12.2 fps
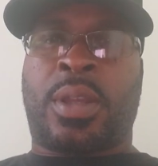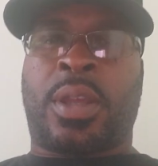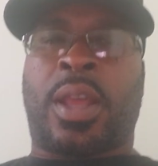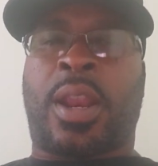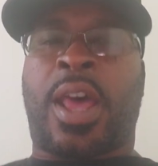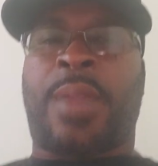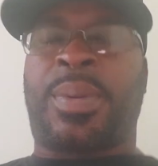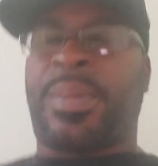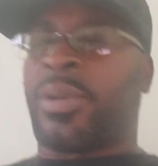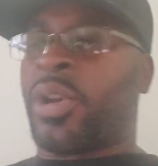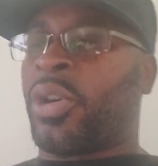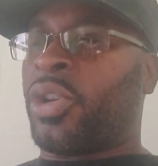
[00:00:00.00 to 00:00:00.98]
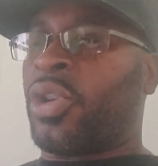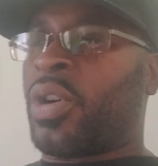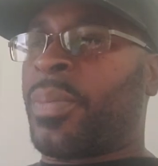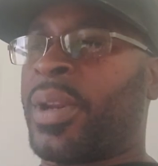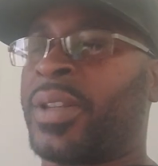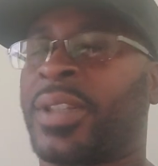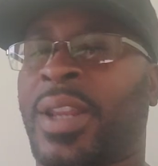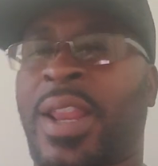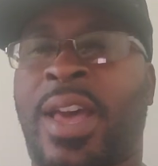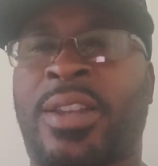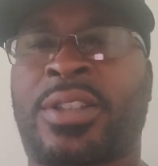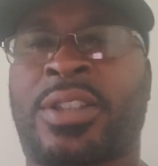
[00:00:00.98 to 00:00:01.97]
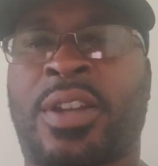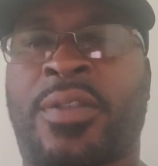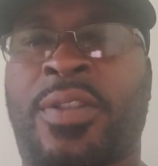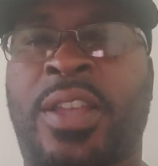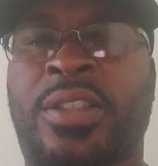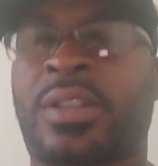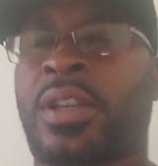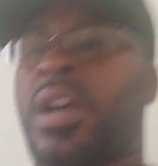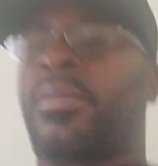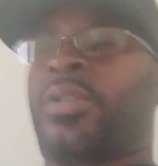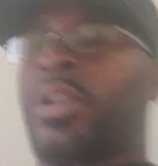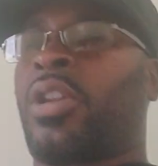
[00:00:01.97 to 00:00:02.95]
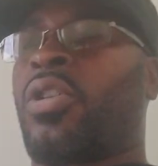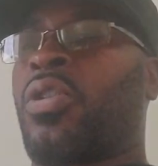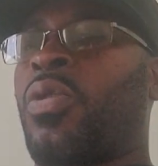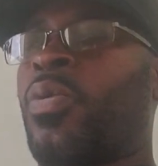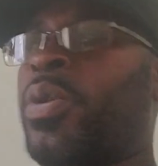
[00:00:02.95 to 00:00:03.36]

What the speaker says: A lot of people don't know it, but there's a lot of stuff that comes along